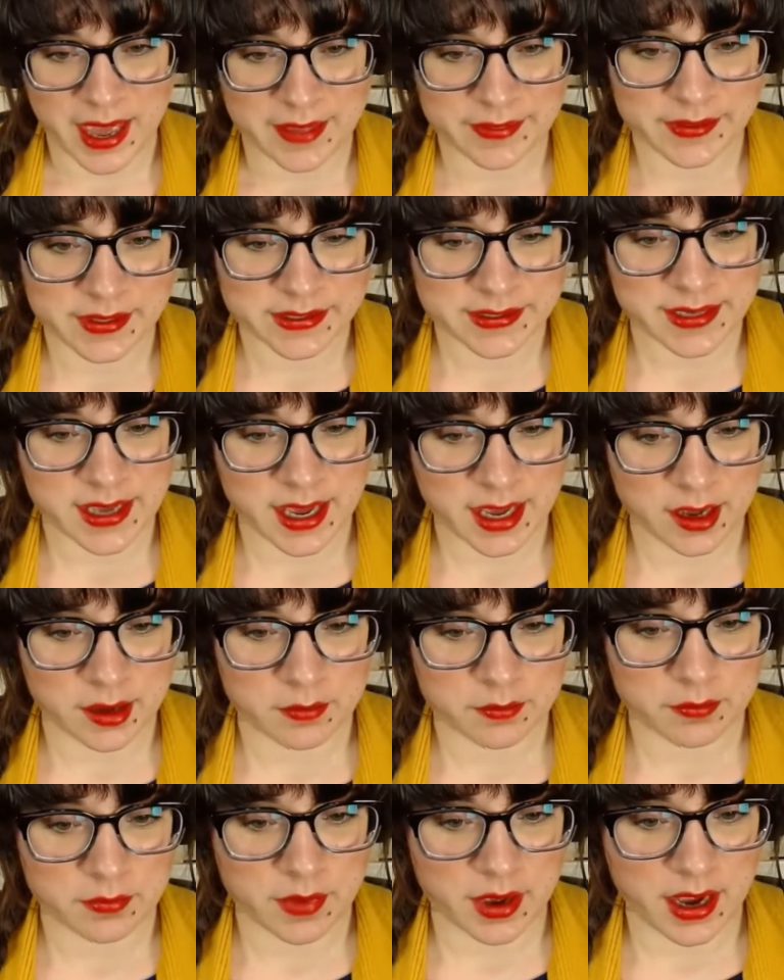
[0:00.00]
And this
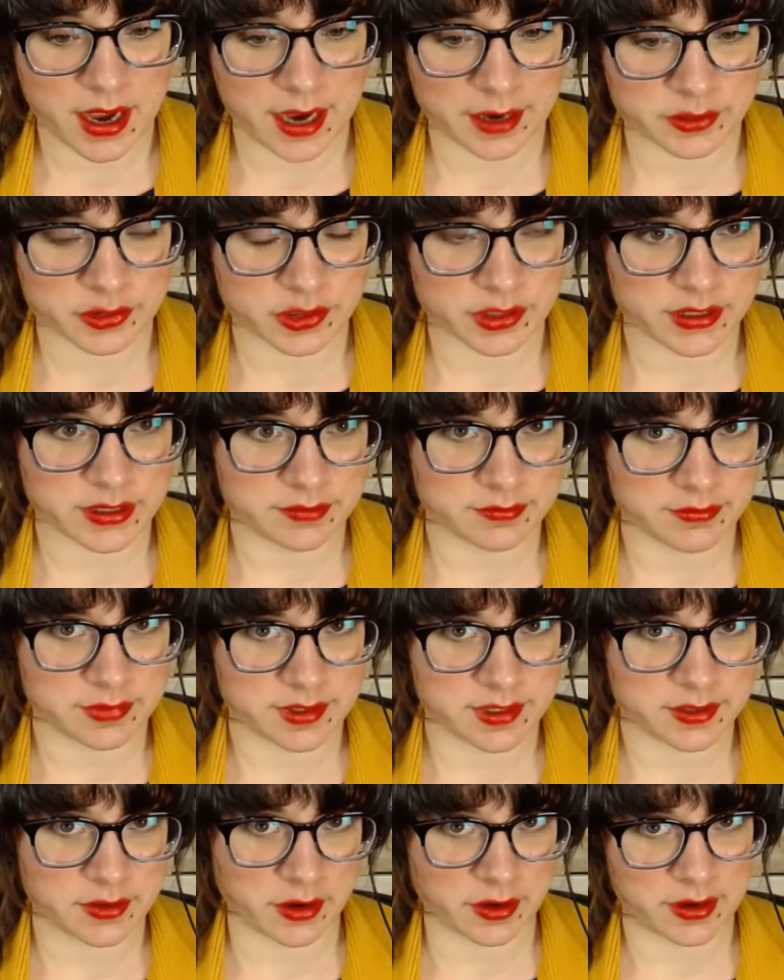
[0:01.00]
game actually
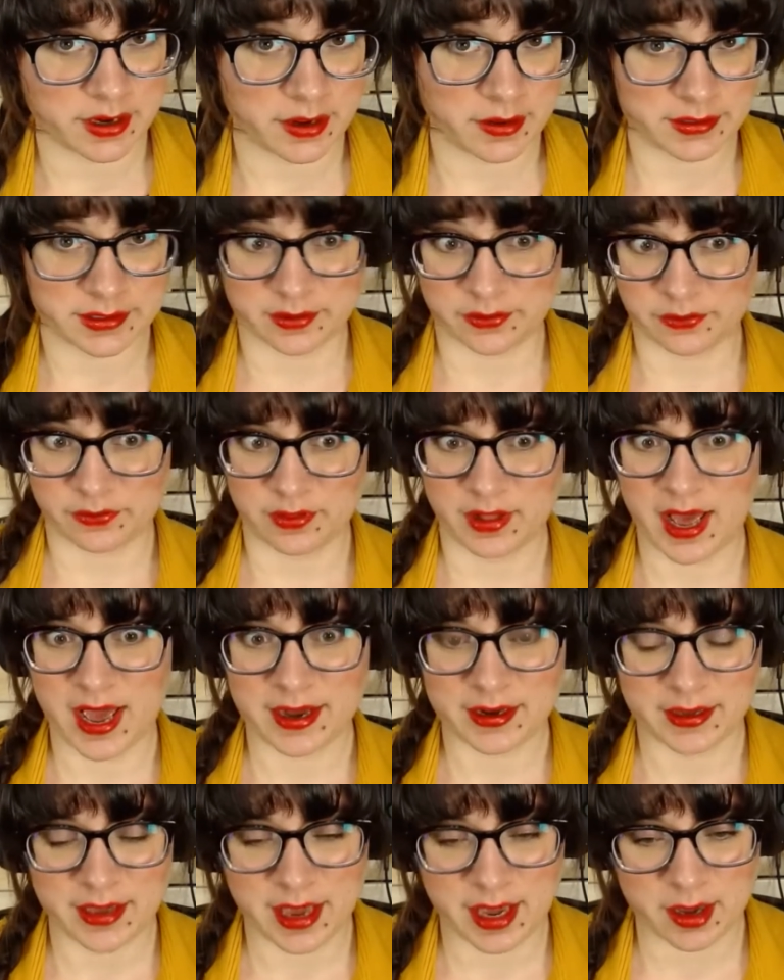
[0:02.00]
started out as a
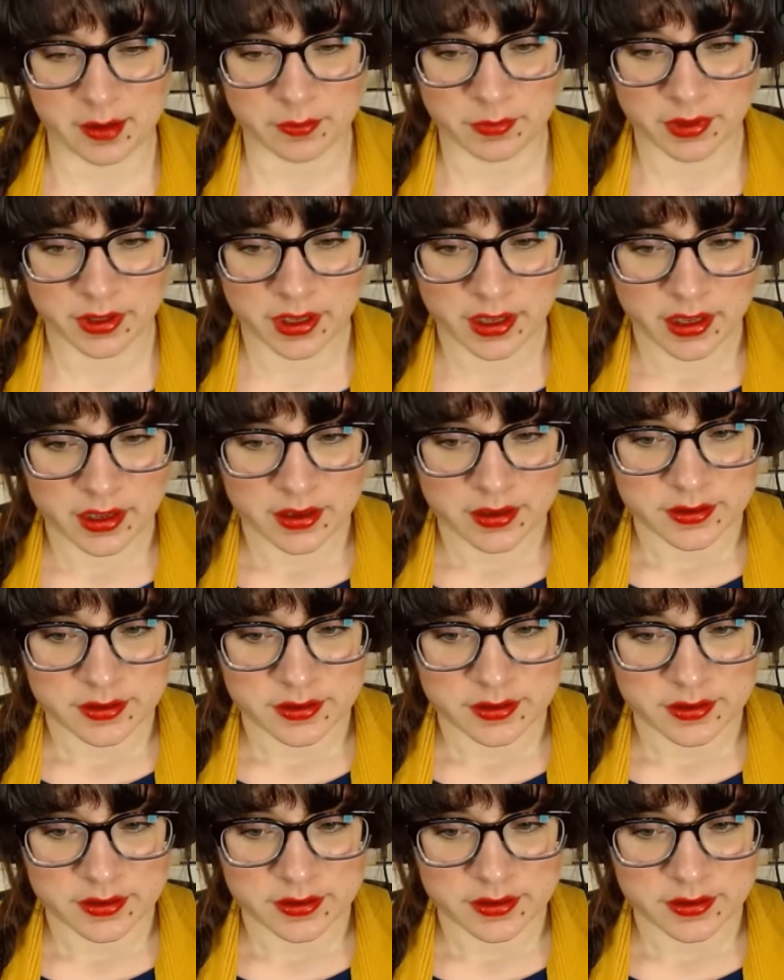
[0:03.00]
flat game.